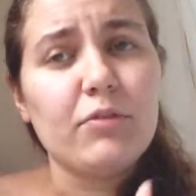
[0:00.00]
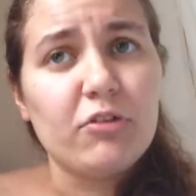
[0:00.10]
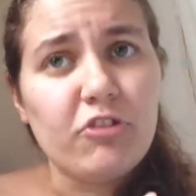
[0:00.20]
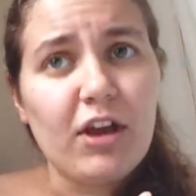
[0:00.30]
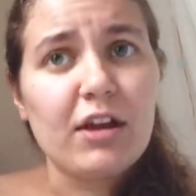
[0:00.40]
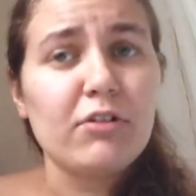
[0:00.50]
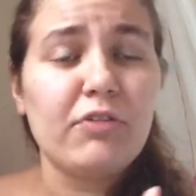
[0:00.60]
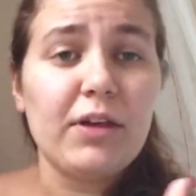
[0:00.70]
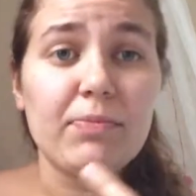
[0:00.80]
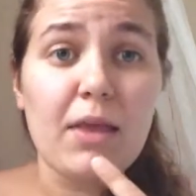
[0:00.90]
so
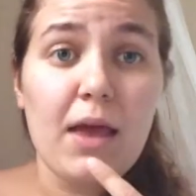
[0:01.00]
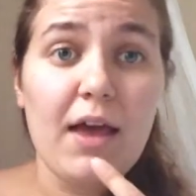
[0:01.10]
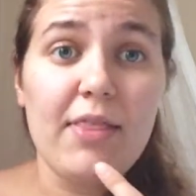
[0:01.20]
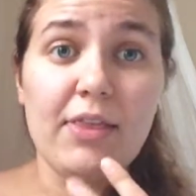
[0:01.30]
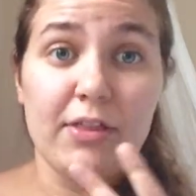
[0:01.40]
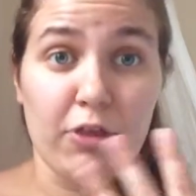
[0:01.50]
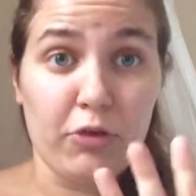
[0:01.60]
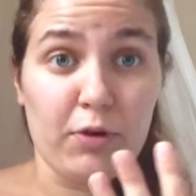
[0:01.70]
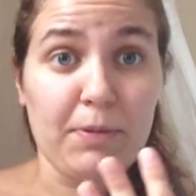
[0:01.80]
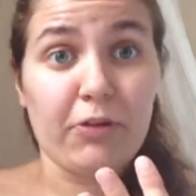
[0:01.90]
geography, and then the
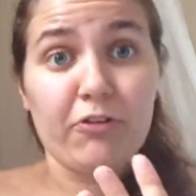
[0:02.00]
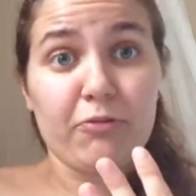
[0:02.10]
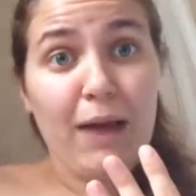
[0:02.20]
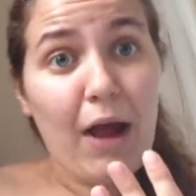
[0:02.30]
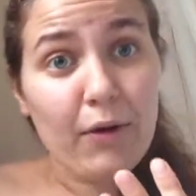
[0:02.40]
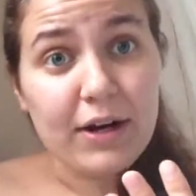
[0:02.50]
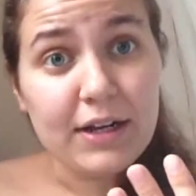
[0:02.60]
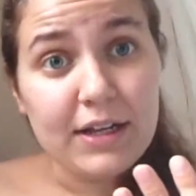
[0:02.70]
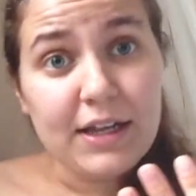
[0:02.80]
three pillars of power,